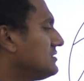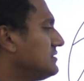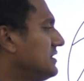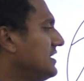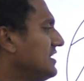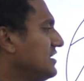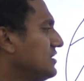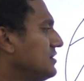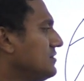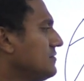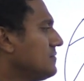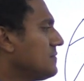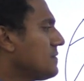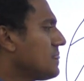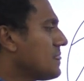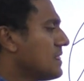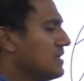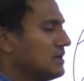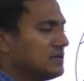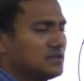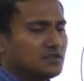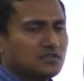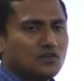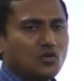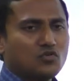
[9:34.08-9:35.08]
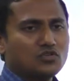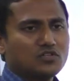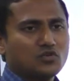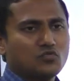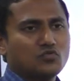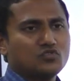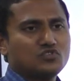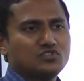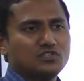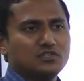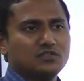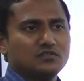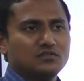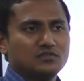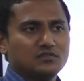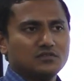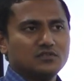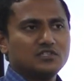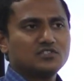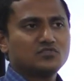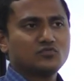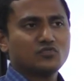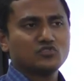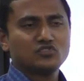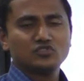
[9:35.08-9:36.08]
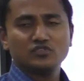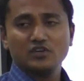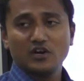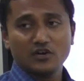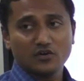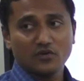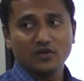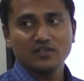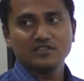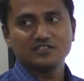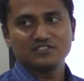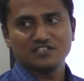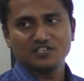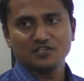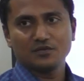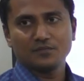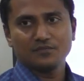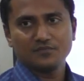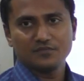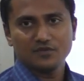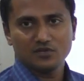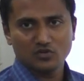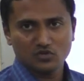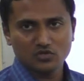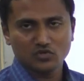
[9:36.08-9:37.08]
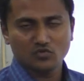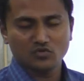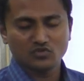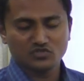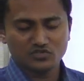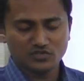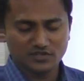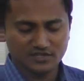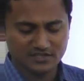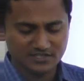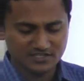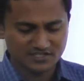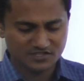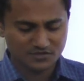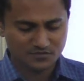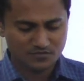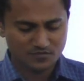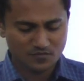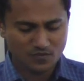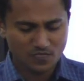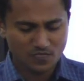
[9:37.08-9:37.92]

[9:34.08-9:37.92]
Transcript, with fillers: the question, this question you have to answer. Now the question is,